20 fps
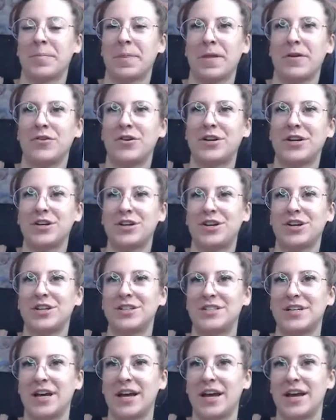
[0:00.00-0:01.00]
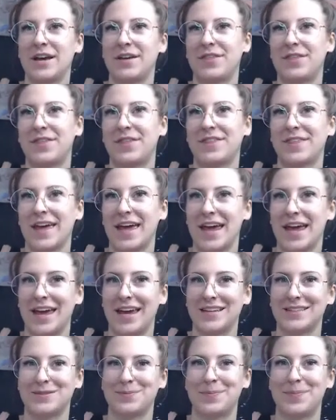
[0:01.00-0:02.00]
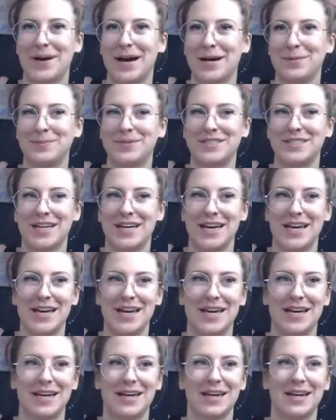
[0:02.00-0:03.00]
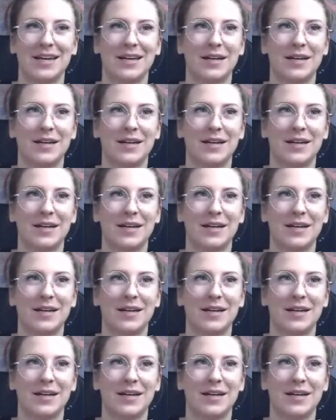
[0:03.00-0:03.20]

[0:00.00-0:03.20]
looking good, Tay. Thanks, Bubsy.